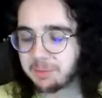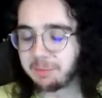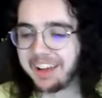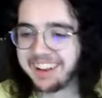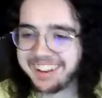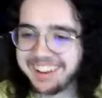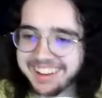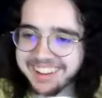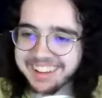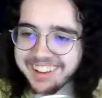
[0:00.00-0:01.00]
But
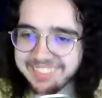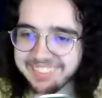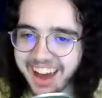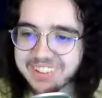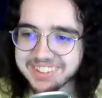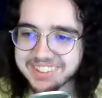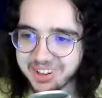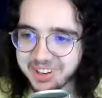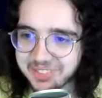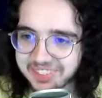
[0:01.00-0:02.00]
now it's
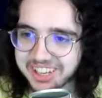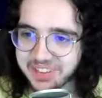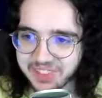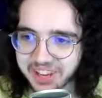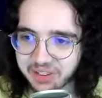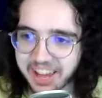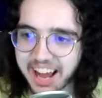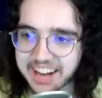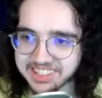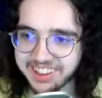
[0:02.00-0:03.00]
starting to become like we
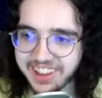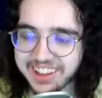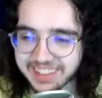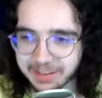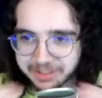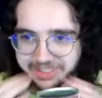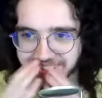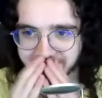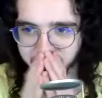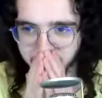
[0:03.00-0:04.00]
actually like them. It's
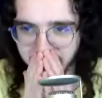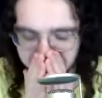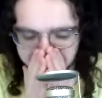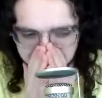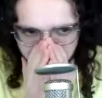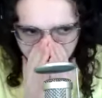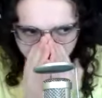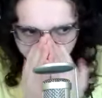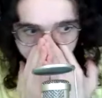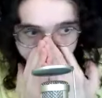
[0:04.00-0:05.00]
it's strange, very